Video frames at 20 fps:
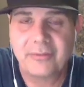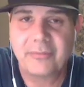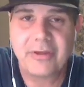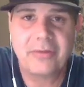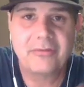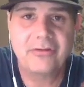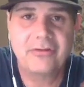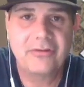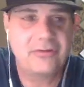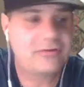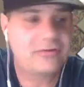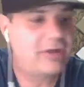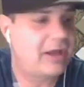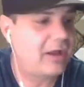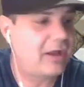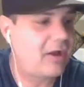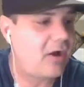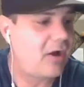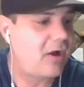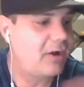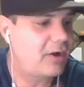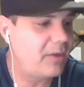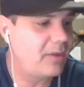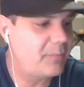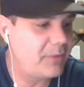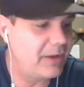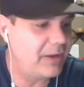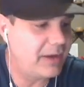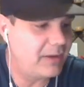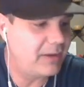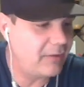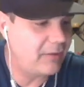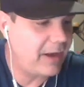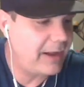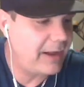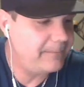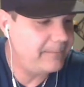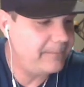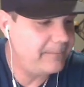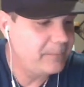Sometimes you just get caught up in it,
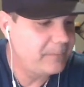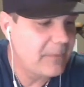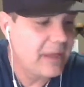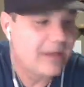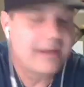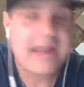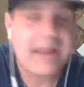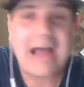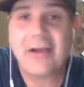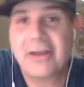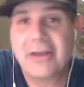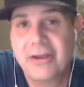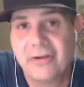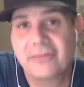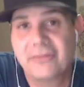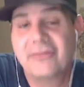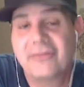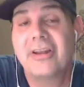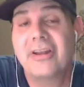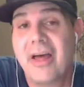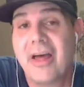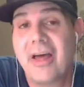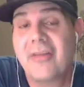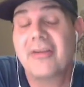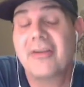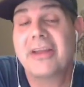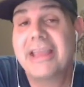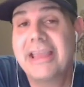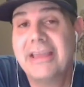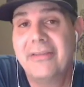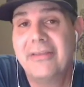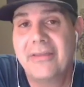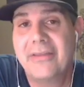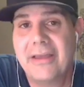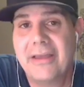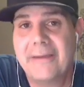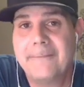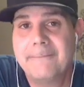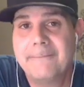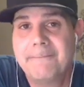right? Now, here's another
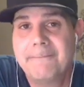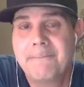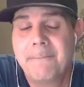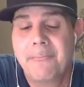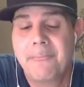key thing.